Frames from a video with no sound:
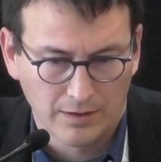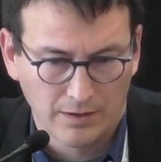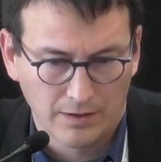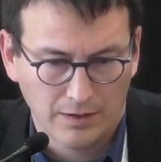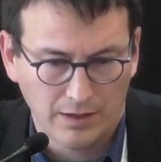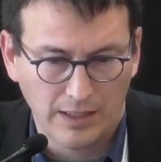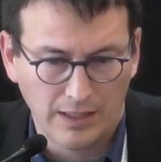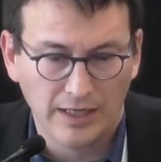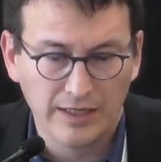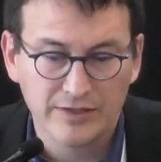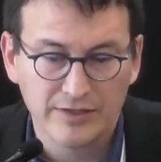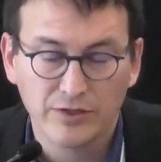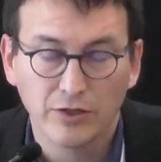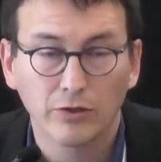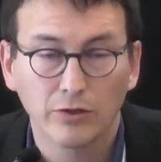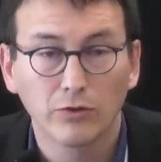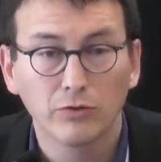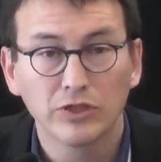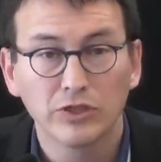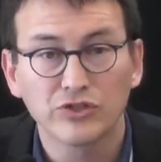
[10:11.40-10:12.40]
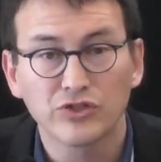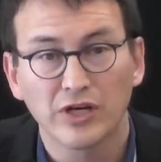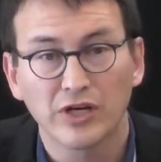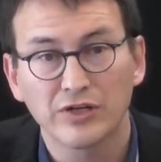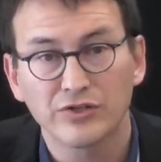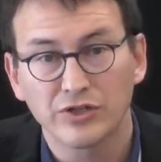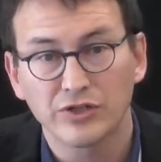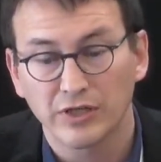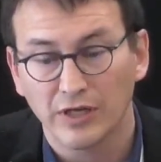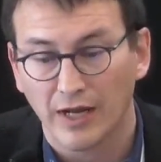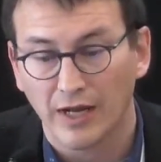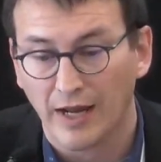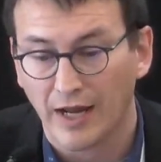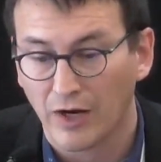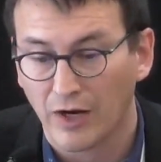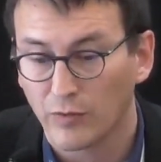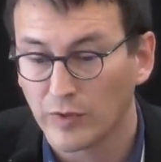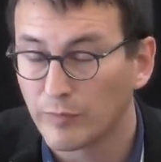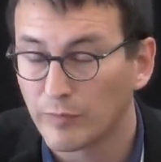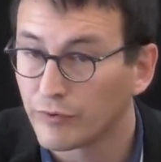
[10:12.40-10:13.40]
AI is not only changing
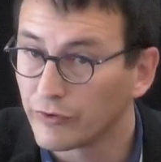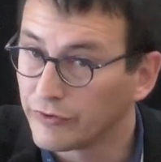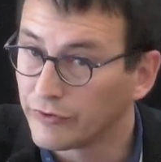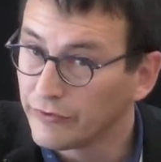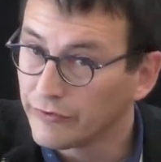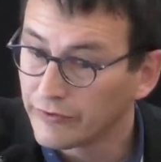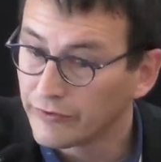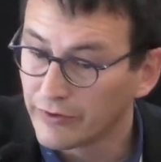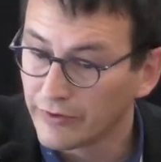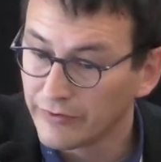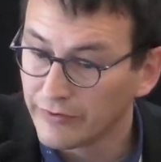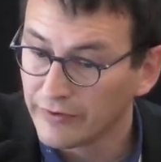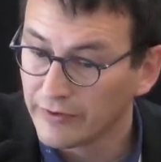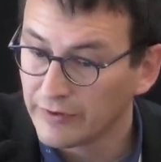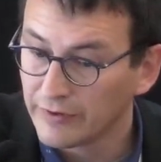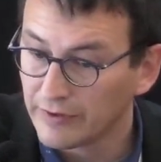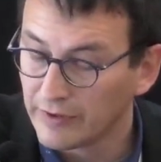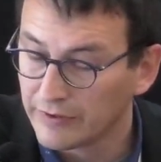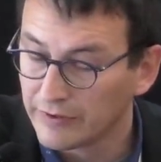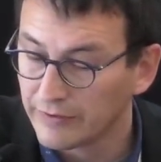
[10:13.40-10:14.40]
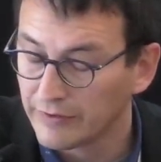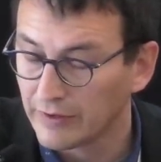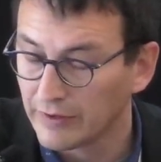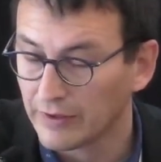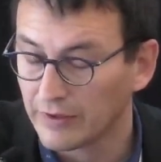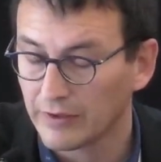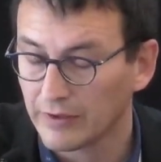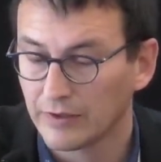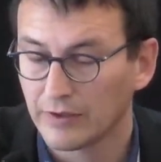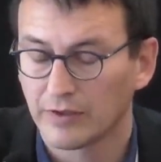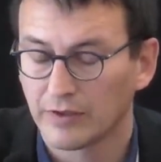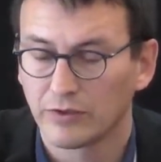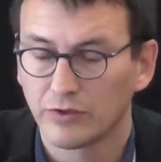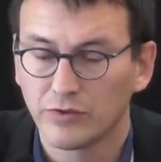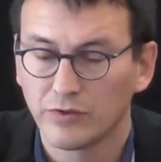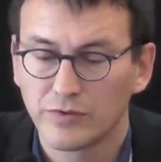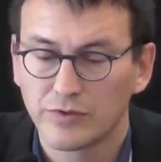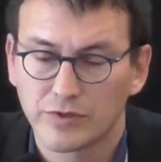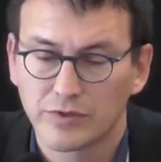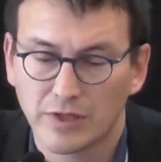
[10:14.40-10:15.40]
how we produce content and
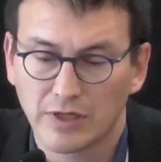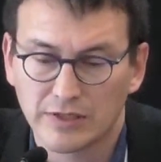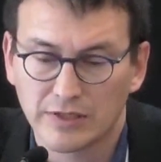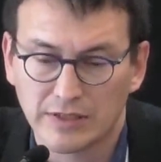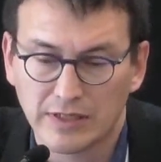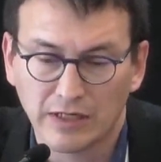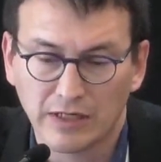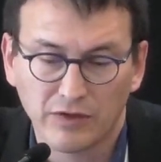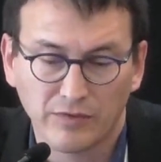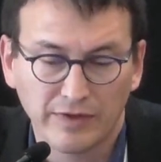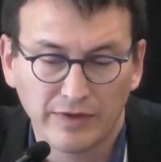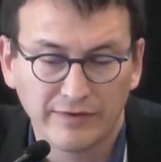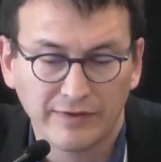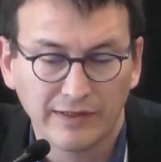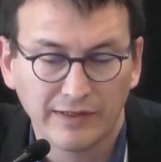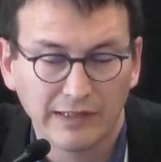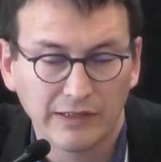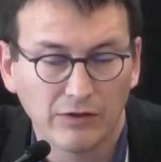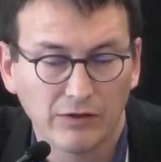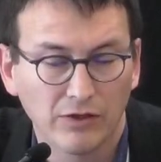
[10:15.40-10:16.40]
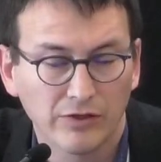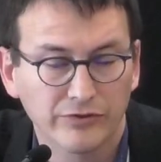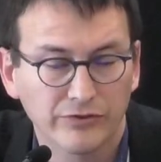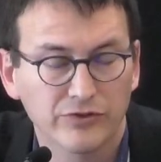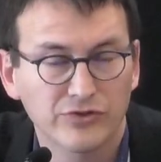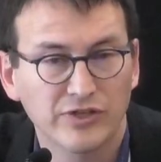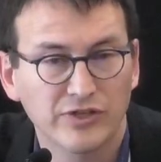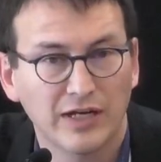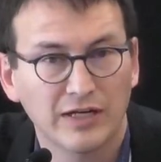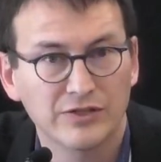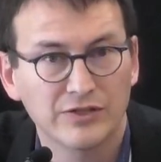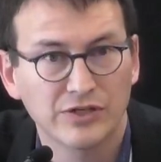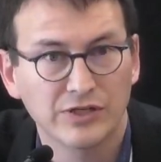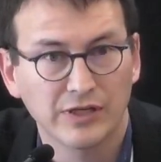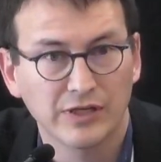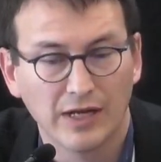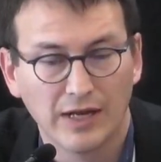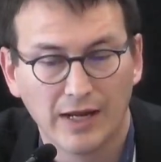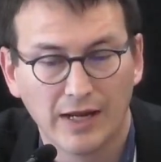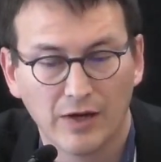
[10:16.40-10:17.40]
news, it's increasingly also challenging
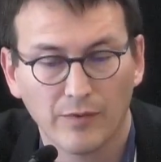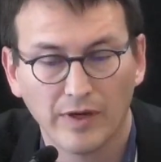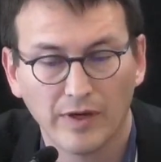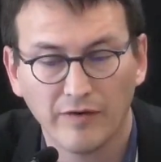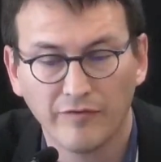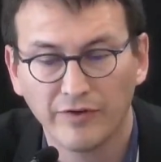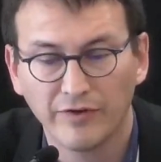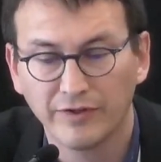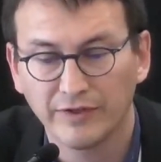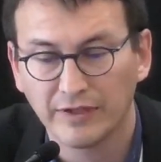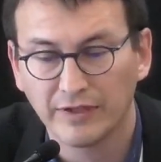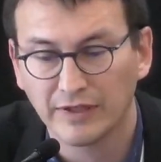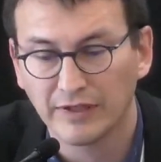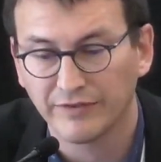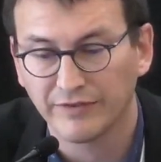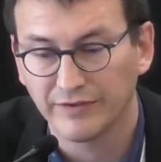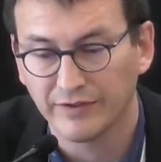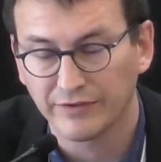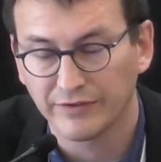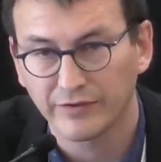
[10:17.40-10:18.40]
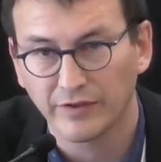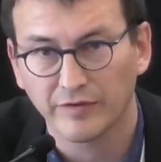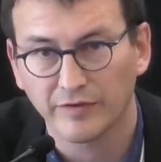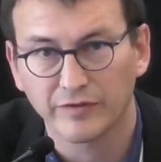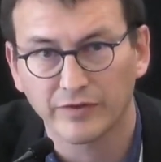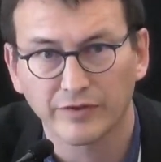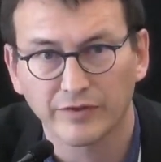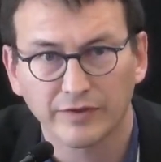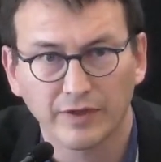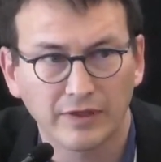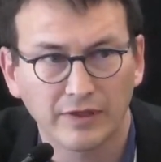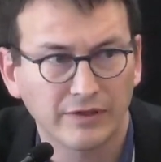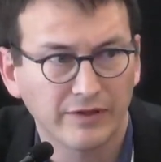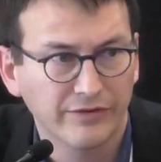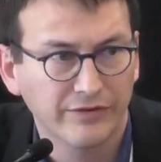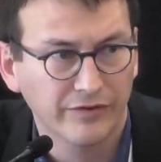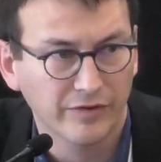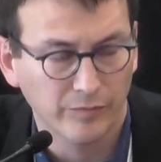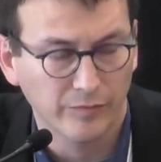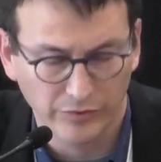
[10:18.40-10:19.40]
how everything is discovered and
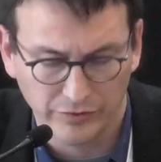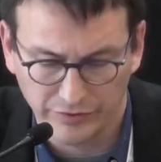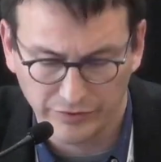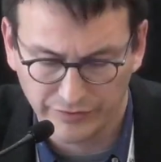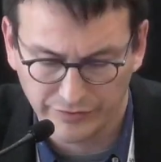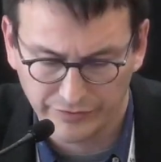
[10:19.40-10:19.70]
distributed.